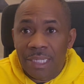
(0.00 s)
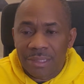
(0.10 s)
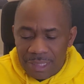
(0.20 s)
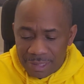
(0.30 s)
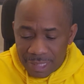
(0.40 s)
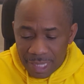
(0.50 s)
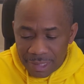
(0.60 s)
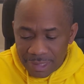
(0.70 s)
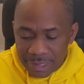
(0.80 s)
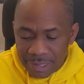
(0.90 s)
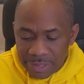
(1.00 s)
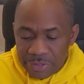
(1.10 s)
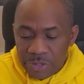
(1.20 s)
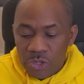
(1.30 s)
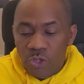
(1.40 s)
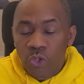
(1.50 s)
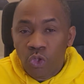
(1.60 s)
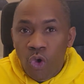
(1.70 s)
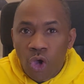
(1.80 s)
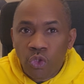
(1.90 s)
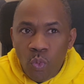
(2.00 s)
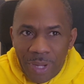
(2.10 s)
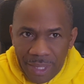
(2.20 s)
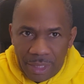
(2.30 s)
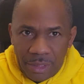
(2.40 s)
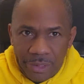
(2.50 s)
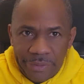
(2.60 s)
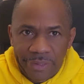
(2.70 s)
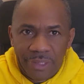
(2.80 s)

NLT says, God will